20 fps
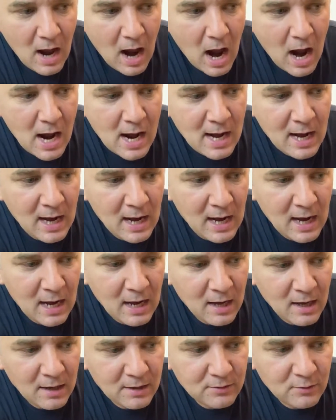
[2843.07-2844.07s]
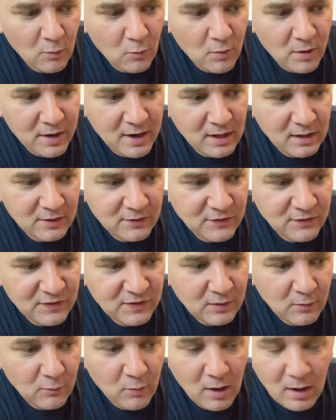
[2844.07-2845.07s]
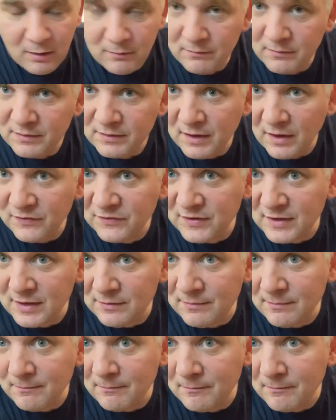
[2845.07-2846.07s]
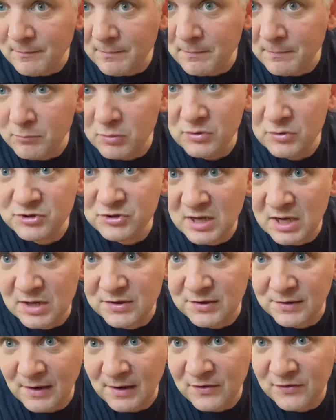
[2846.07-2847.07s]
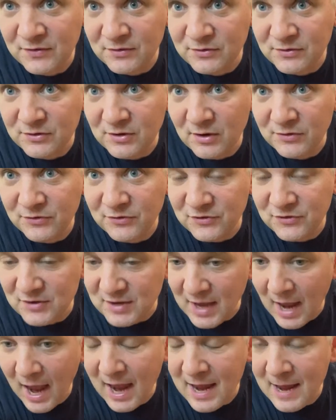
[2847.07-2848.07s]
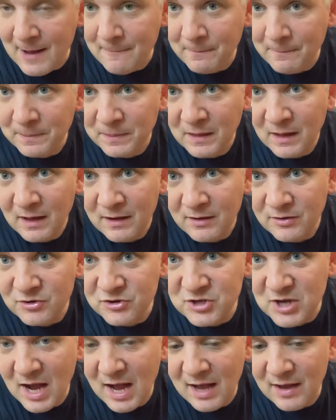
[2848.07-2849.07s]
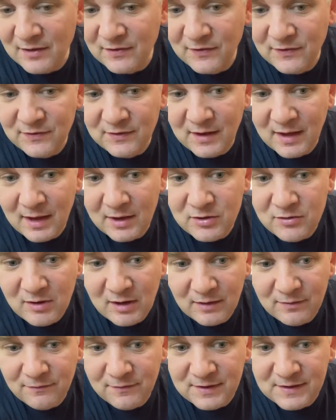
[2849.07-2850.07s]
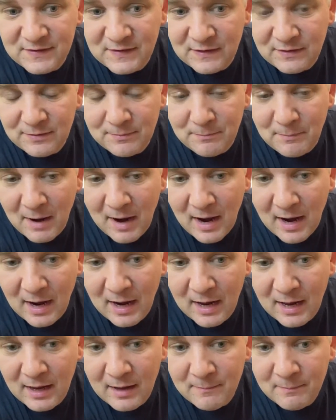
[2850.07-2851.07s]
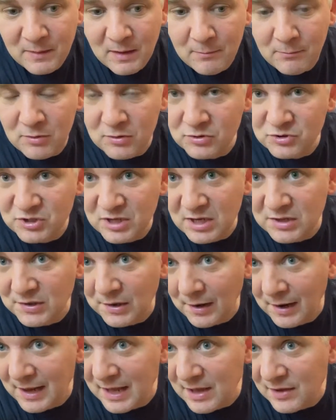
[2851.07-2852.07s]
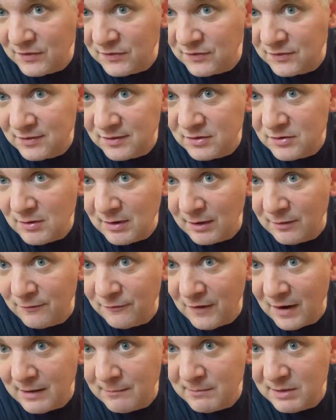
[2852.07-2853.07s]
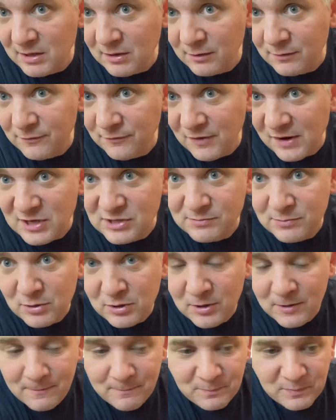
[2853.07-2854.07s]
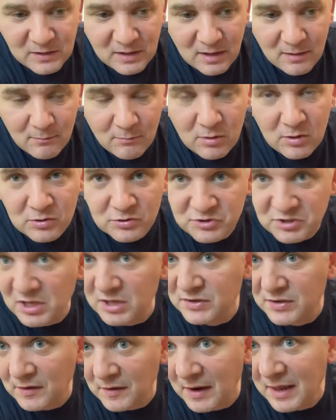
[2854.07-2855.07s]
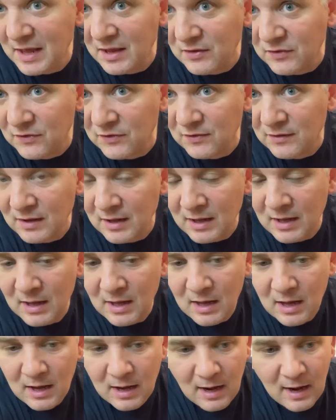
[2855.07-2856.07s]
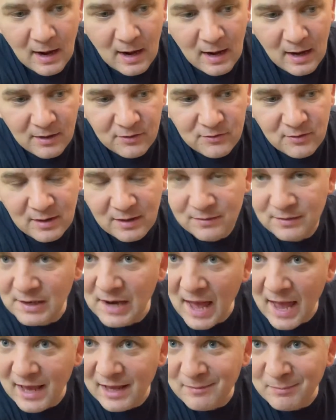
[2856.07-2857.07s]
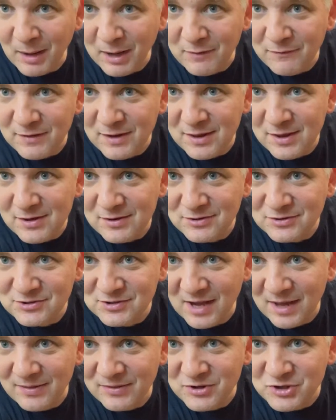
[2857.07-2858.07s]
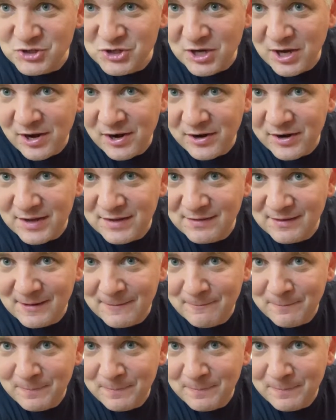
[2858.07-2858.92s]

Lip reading: And what else? Well, that's it. bluesguitarlesson.ca. Just you can visit my Blues Guitar Licks. You can find me on Facebook, Blues Guitar Licks. You can like my videos and share it.